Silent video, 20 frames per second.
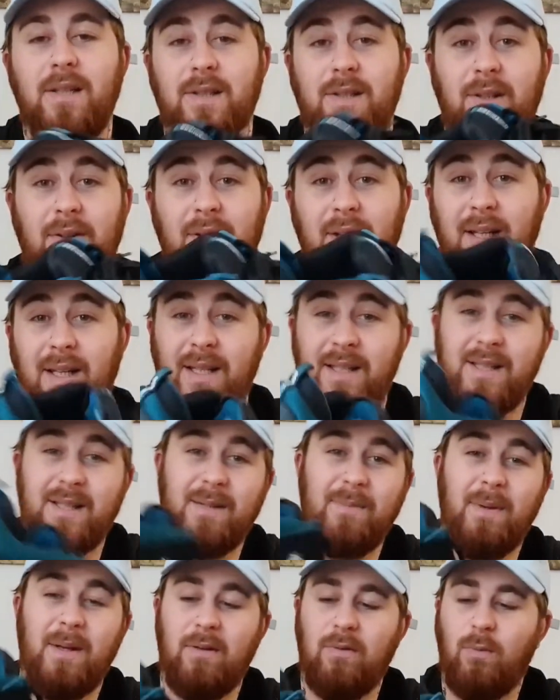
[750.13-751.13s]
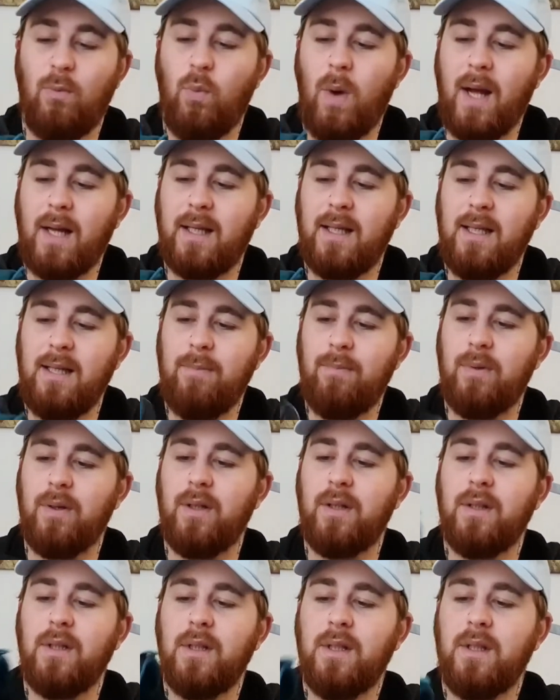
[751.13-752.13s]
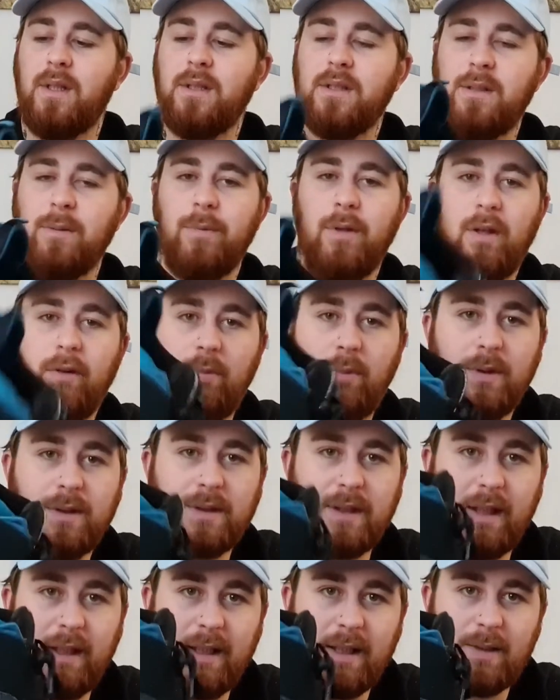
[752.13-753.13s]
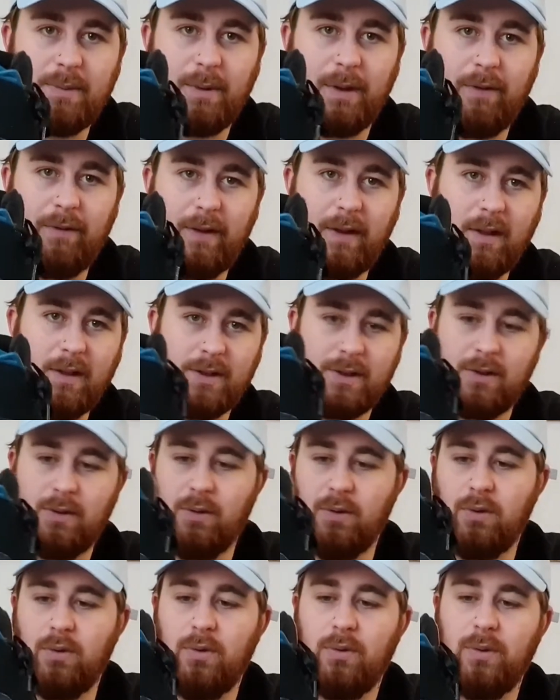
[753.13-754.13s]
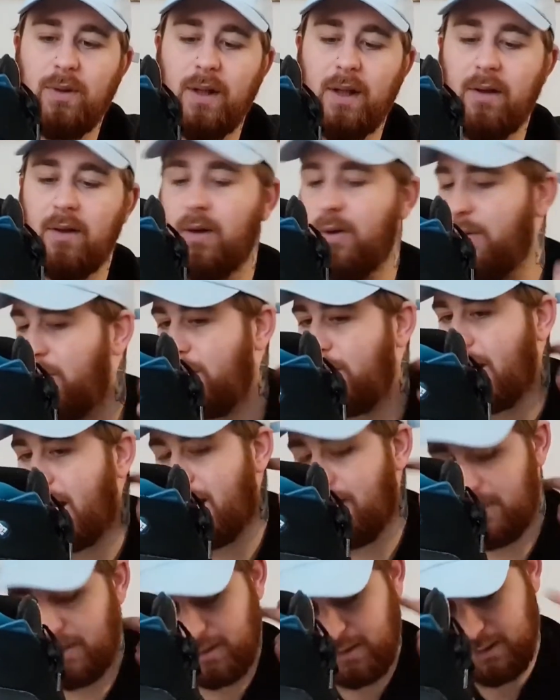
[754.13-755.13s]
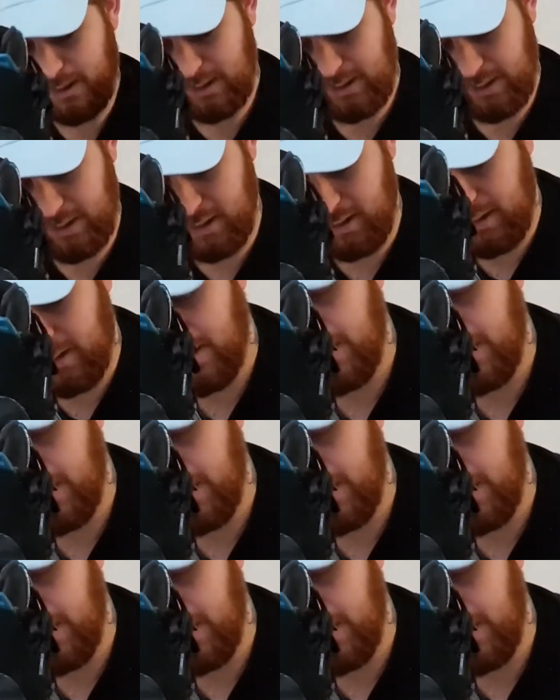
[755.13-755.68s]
Sorry, and it's a bit wacky, but some of the ones like this one I think looks cool. They got an all black one that's you know